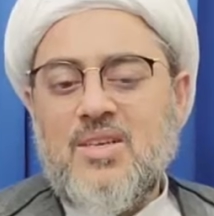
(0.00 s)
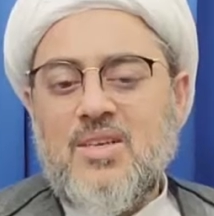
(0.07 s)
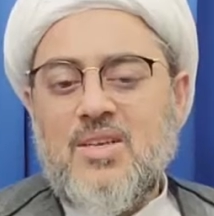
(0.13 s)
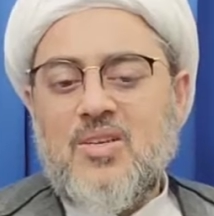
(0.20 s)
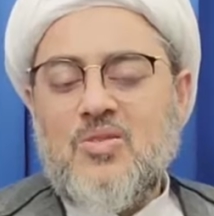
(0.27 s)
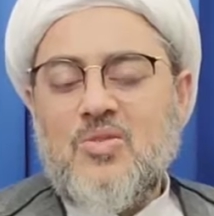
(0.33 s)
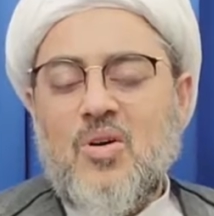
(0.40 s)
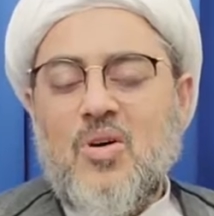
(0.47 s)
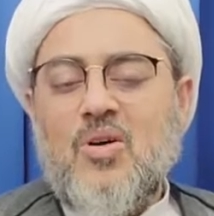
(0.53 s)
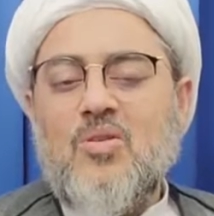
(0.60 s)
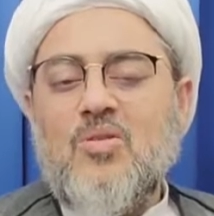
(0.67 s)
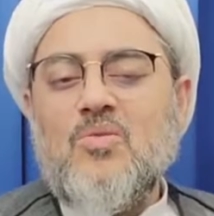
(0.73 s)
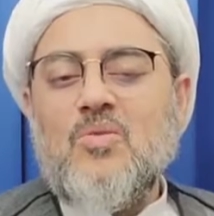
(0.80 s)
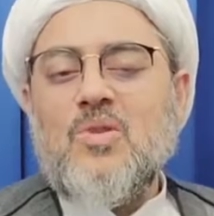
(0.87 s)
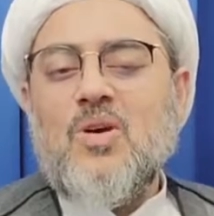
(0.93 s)

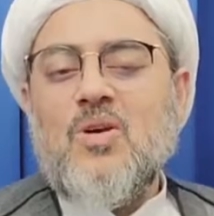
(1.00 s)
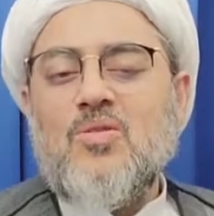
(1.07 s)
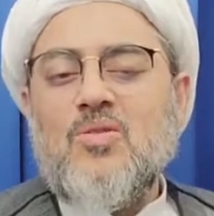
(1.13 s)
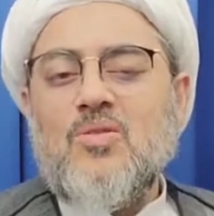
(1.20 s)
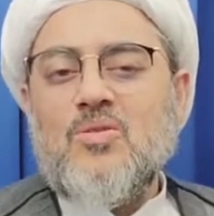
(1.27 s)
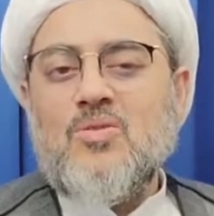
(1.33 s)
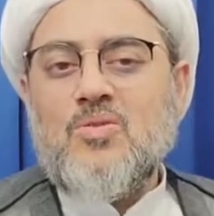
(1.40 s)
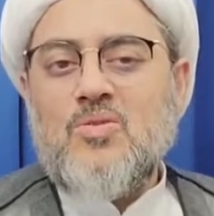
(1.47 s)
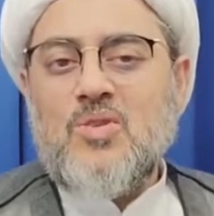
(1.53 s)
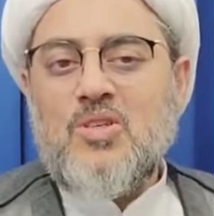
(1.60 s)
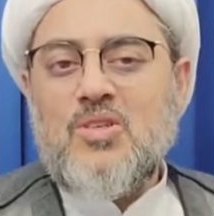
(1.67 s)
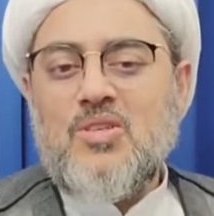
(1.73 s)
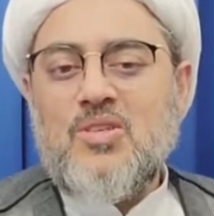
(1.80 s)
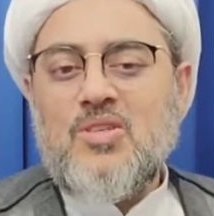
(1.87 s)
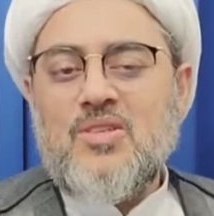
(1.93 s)
So with all those
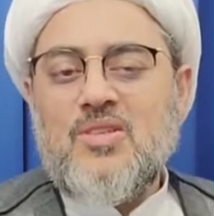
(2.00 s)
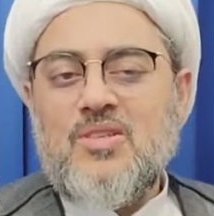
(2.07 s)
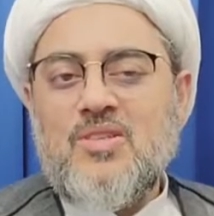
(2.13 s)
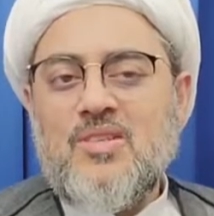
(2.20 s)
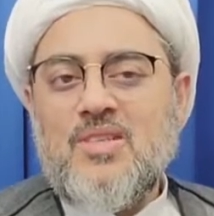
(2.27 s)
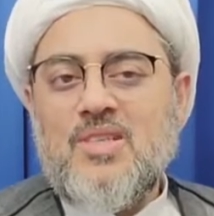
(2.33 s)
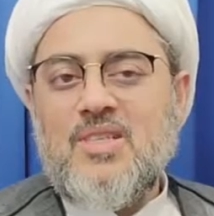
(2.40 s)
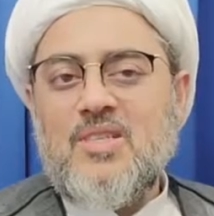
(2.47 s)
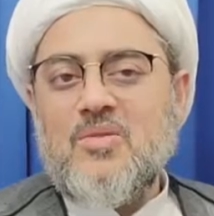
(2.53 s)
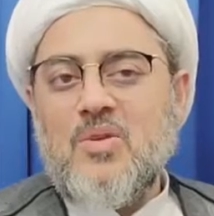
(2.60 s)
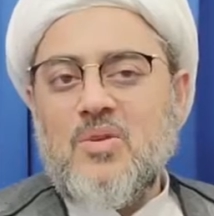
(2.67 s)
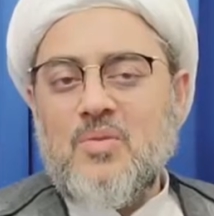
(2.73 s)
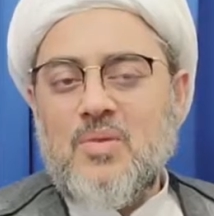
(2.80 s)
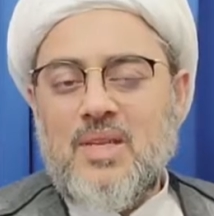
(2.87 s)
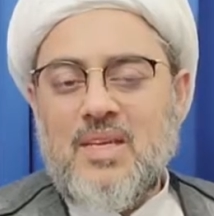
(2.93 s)
riches, this is
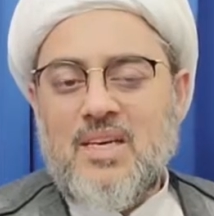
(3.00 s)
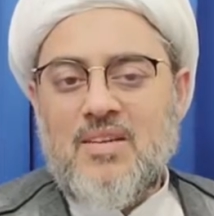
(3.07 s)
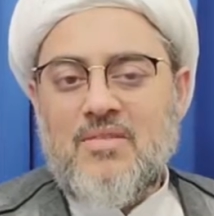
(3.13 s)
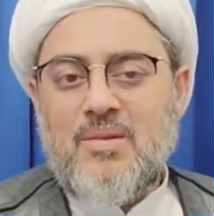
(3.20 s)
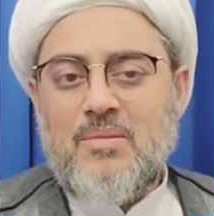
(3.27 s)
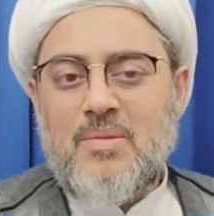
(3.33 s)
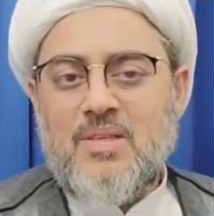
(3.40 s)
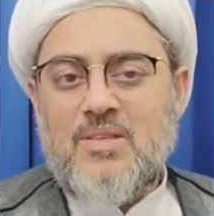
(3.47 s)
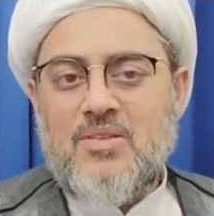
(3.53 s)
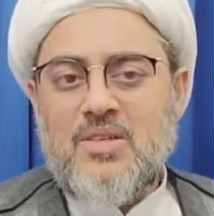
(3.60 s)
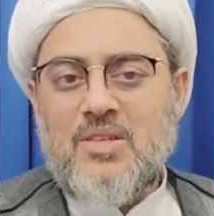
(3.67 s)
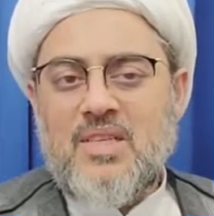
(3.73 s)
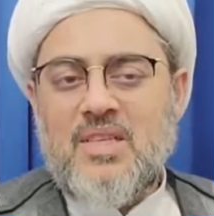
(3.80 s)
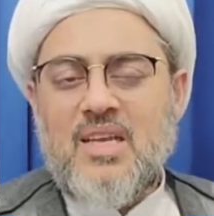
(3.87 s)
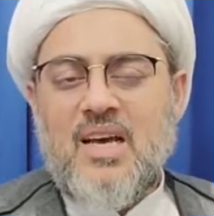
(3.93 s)
what we learn from
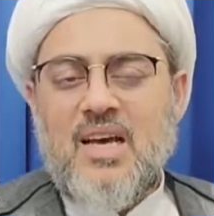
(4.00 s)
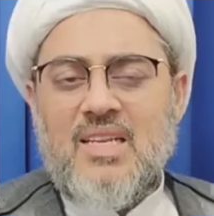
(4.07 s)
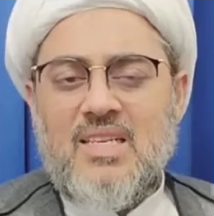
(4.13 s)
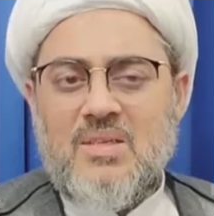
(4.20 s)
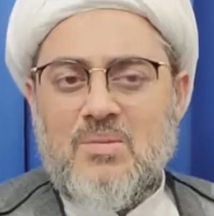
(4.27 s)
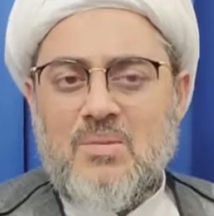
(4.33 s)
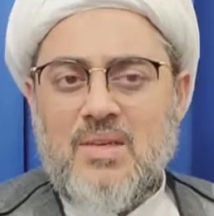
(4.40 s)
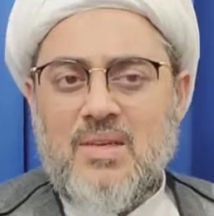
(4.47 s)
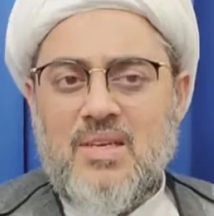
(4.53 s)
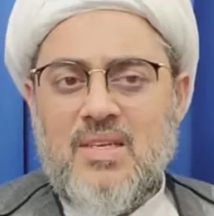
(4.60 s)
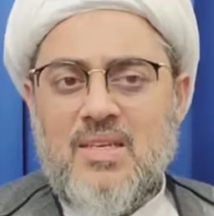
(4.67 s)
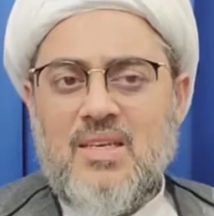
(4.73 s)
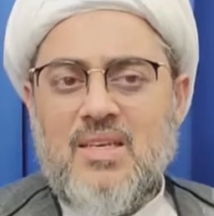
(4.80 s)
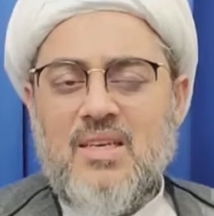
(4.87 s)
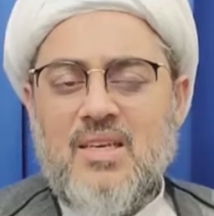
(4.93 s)
history, that
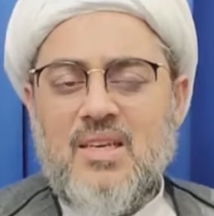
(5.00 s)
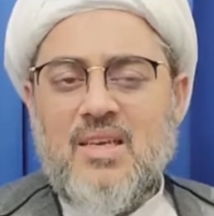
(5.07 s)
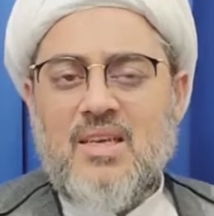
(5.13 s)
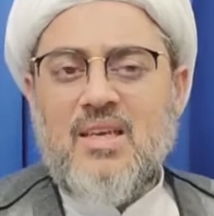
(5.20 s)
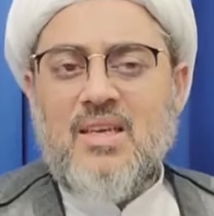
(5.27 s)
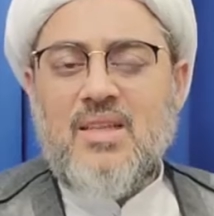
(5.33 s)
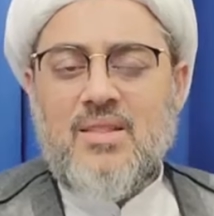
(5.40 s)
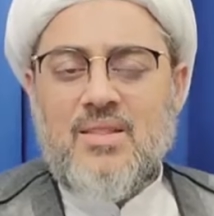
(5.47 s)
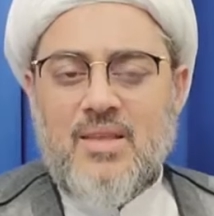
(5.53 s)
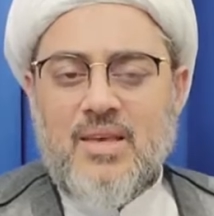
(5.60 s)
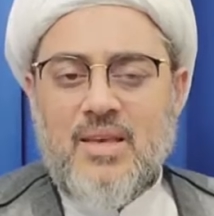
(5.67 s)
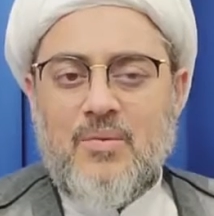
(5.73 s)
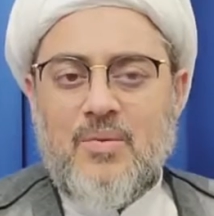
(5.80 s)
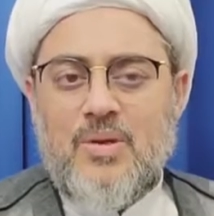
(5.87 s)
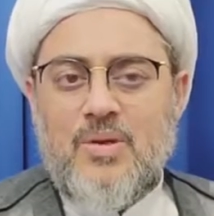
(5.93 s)
ultimately
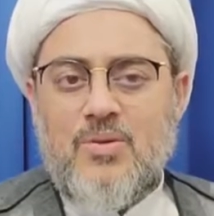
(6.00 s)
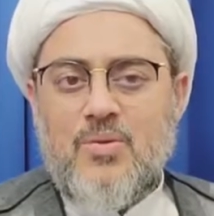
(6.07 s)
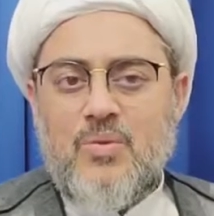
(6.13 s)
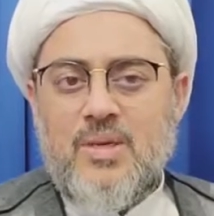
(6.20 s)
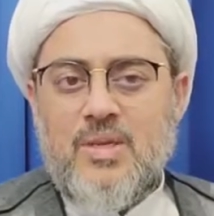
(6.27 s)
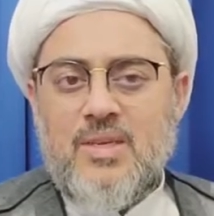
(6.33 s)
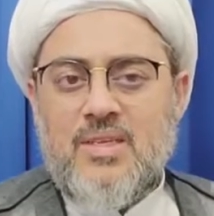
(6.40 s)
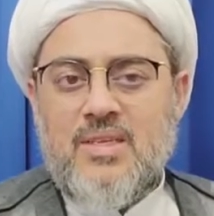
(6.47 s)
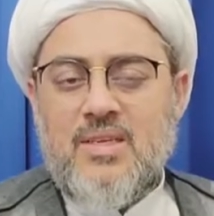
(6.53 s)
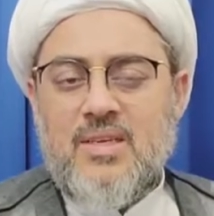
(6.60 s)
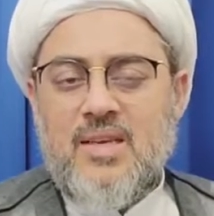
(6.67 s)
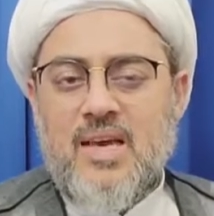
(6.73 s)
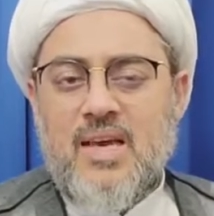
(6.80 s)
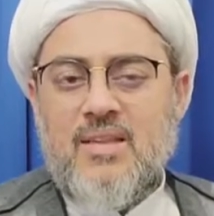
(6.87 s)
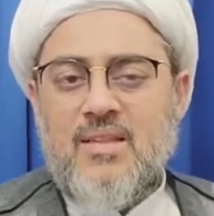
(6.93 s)
they were ruined,
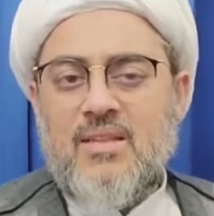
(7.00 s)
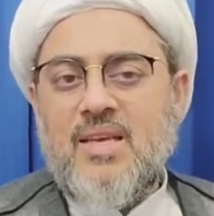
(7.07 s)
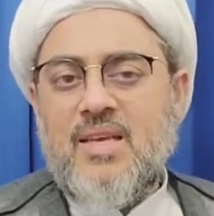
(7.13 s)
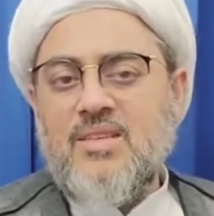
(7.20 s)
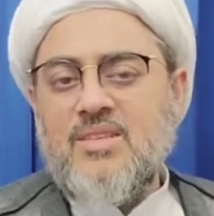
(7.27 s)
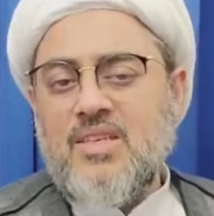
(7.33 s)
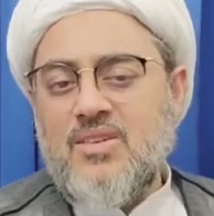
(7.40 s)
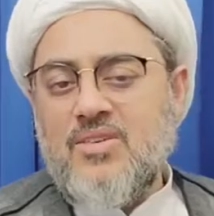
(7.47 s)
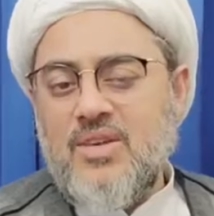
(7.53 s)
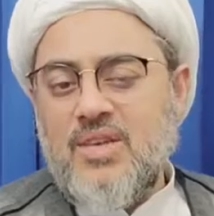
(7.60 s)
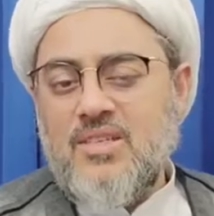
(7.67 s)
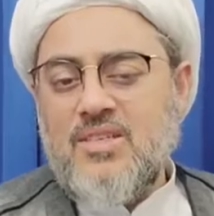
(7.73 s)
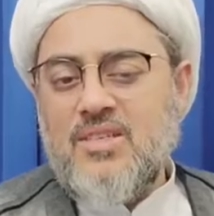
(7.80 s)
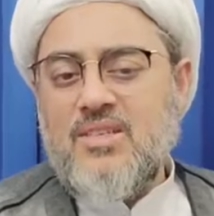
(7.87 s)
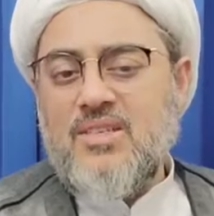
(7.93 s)
and their
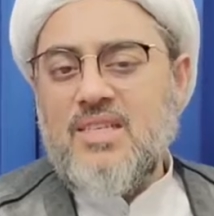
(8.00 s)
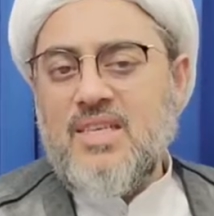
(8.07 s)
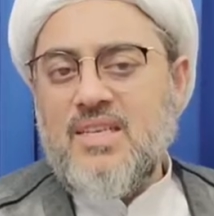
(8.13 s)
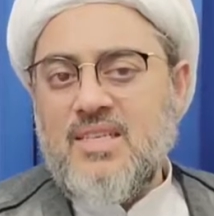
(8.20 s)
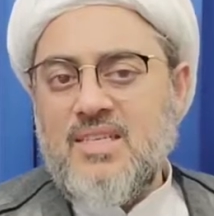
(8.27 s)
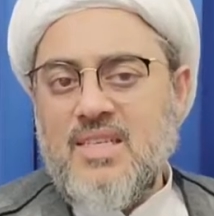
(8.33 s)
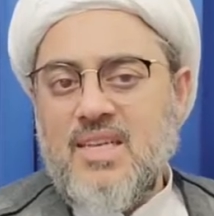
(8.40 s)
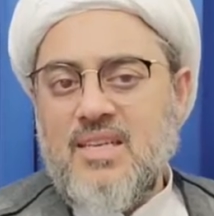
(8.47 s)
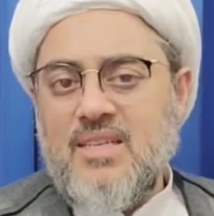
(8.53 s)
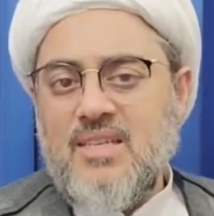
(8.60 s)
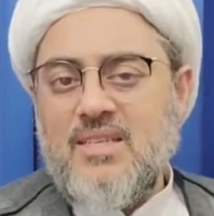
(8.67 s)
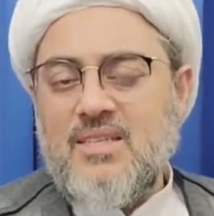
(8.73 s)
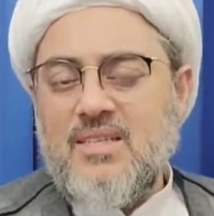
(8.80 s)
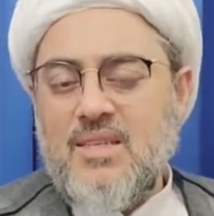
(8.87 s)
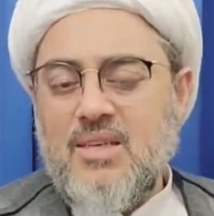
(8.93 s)
generations, their
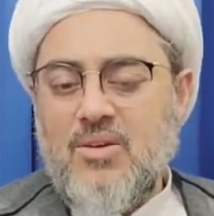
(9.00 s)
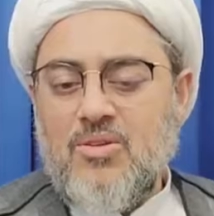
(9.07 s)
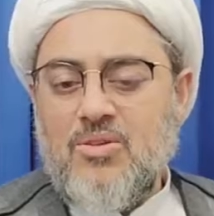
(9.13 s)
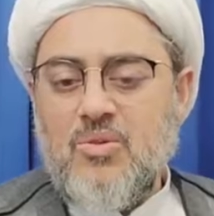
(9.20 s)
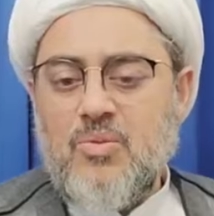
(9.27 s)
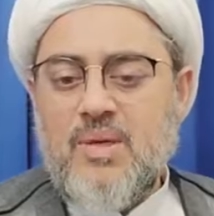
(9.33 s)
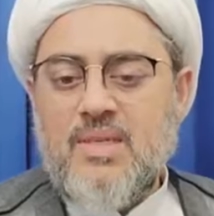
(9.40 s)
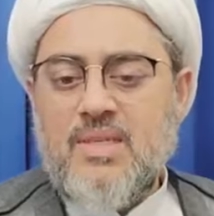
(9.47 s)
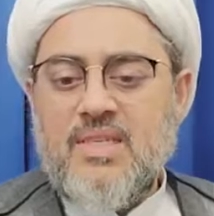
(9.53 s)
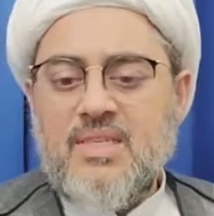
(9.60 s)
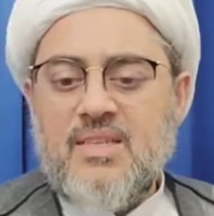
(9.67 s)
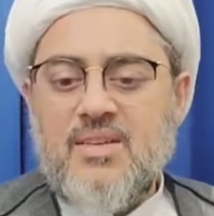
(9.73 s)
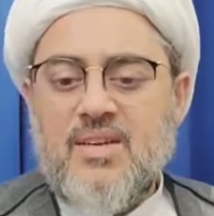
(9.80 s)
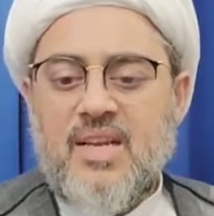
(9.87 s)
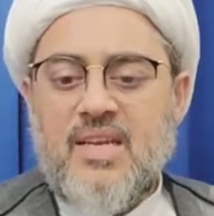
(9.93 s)
descendants, they also were
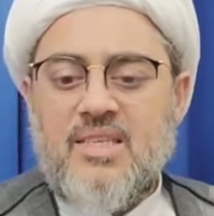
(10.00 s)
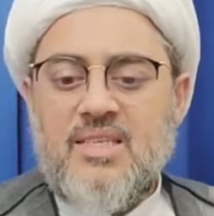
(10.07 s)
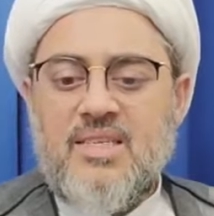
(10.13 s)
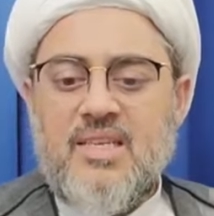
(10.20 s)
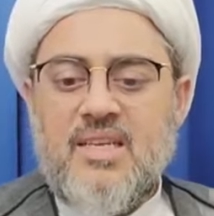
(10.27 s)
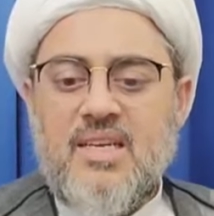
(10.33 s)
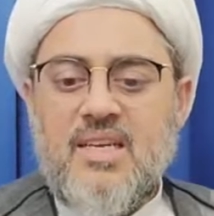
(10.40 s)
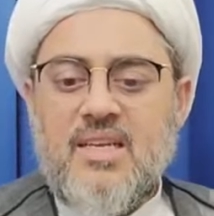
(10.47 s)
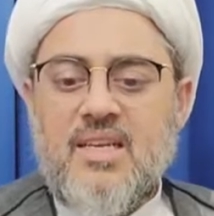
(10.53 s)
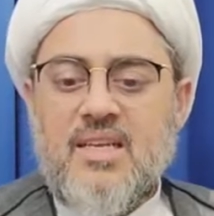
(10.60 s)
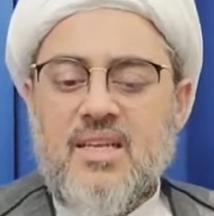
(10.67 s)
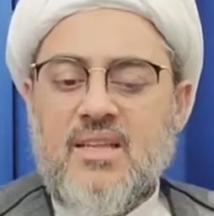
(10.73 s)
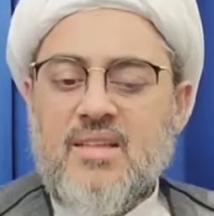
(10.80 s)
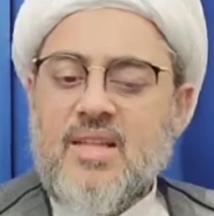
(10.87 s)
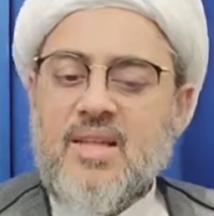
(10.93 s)
disgraced.
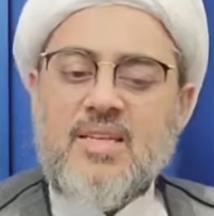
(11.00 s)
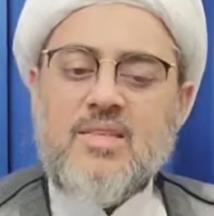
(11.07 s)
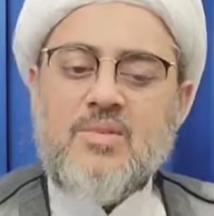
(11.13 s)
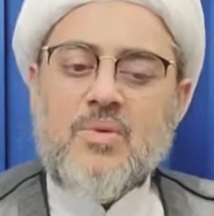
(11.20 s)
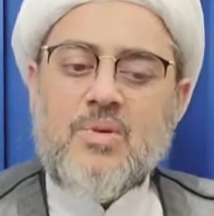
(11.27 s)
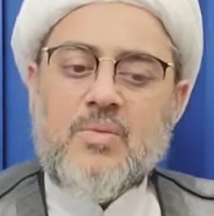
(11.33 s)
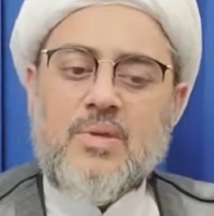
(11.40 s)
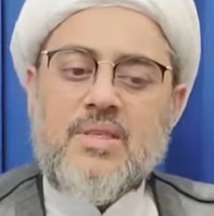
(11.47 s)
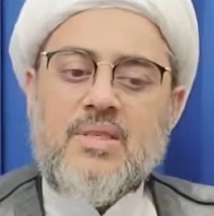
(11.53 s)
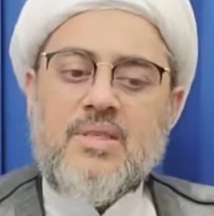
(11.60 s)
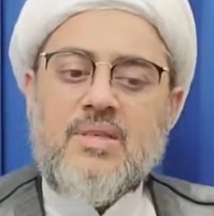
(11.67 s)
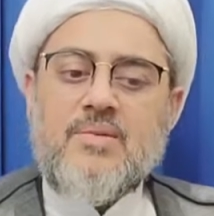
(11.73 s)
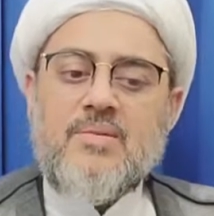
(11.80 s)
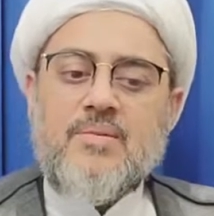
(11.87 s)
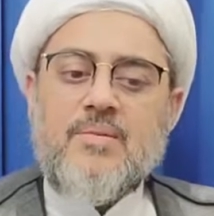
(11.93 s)
That is what we
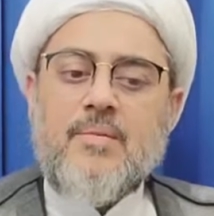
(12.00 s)
see.